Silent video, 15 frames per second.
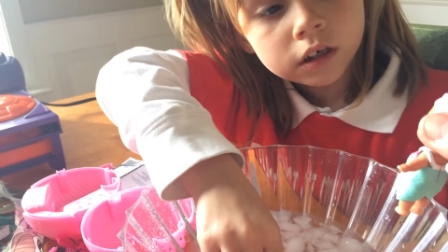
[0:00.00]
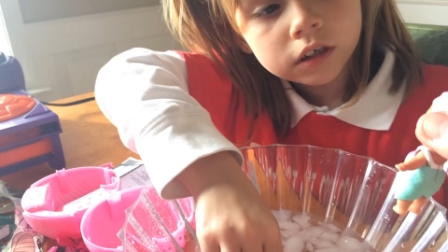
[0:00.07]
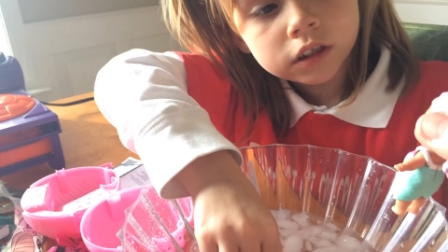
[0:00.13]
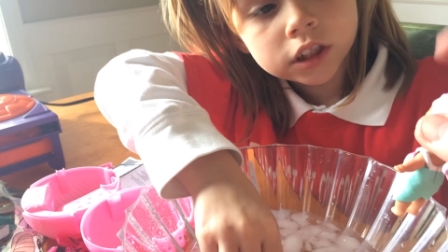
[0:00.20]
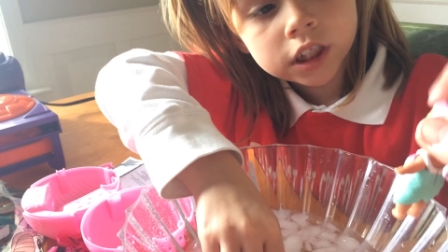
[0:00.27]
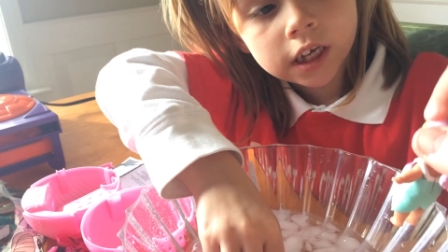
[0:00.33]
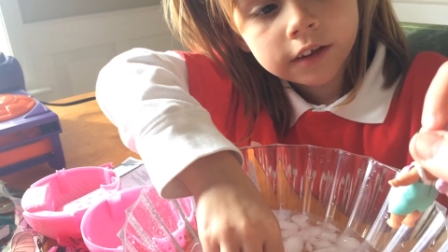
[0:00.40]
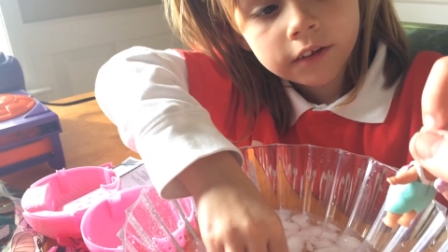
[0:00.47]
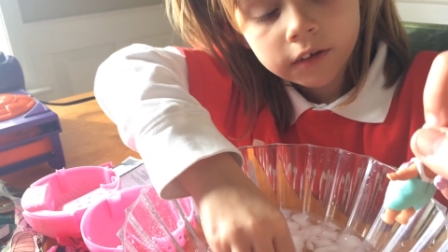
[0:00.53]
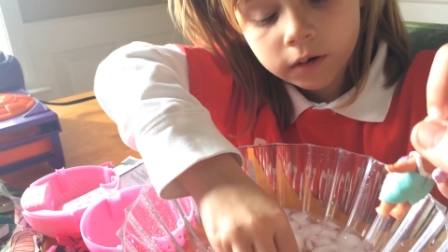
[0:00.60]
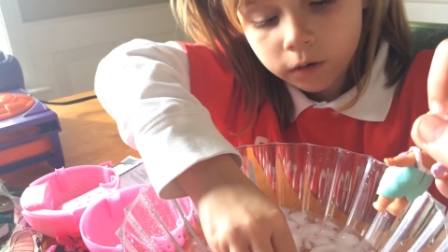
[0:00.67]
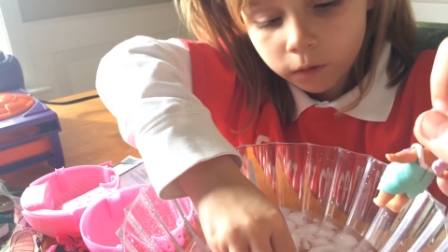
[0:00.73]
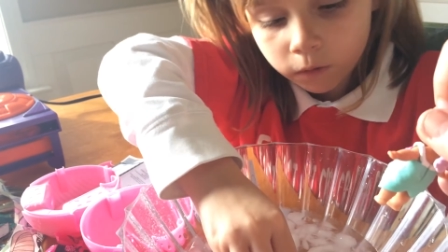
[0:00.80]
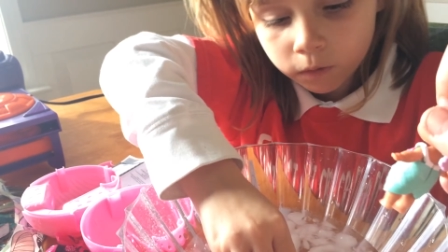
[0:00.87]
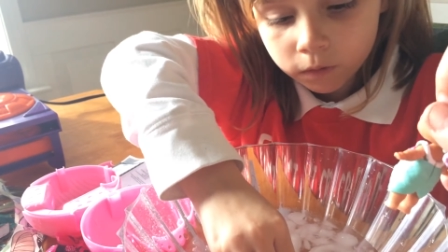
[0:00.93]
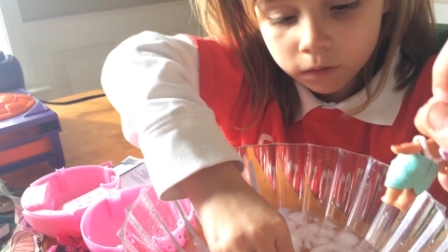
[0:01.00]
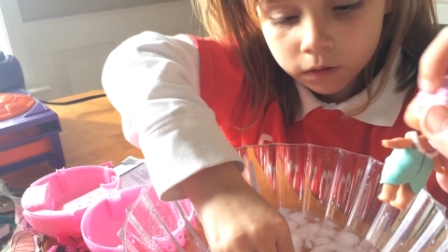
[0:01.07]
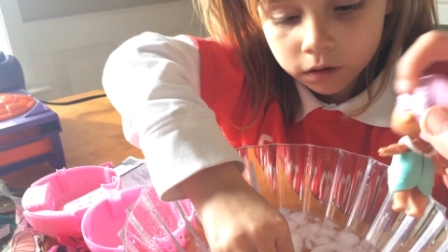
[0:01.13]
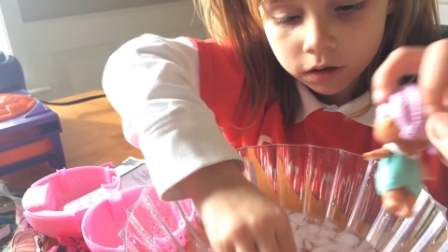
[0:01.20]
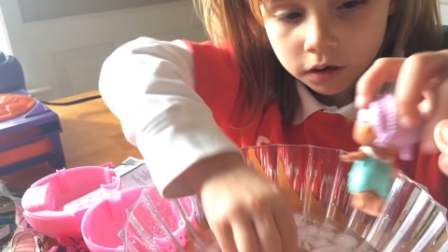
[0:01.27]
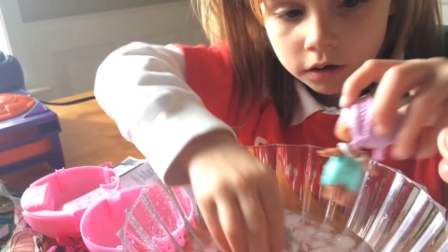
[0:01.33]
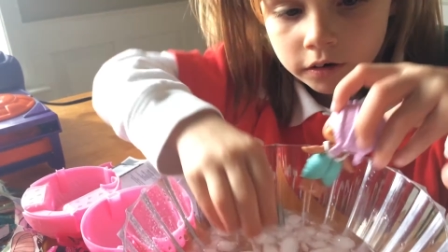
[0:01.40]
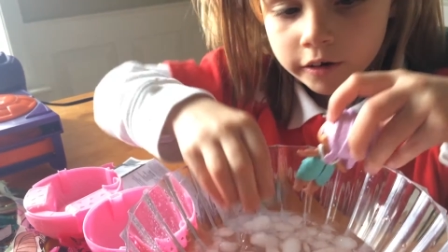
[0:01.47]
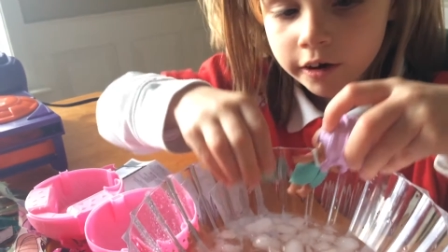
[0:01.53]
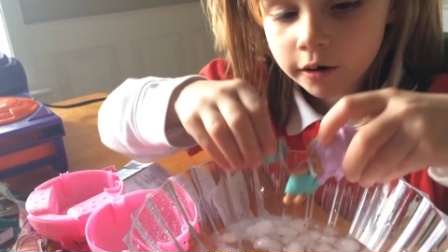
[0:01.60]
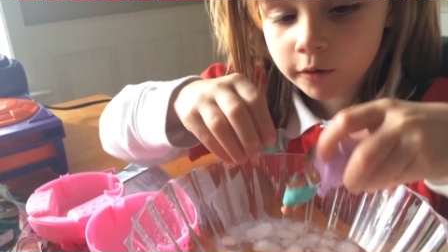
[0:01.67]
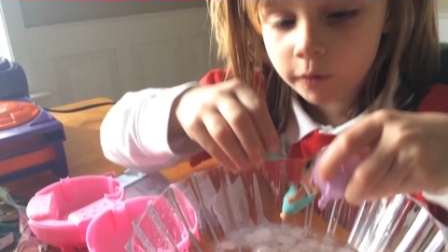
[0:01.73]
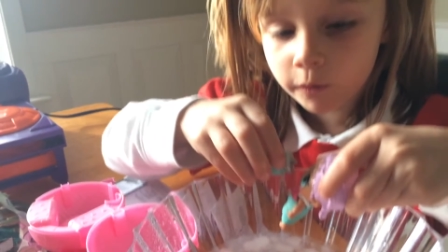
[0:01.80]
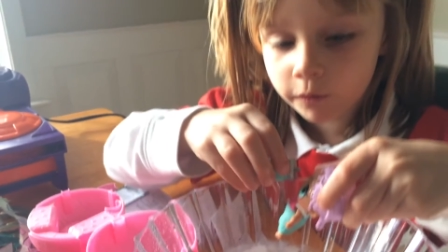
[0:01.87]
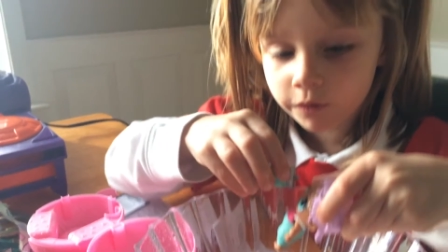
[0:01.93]
she has little
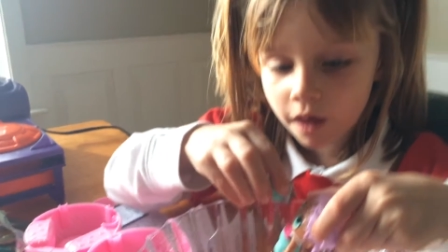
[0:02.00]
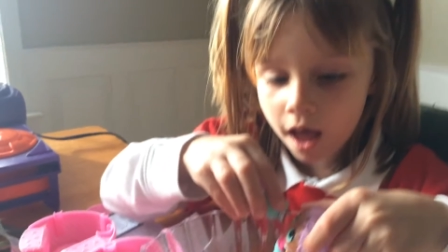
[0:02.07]
tear holes.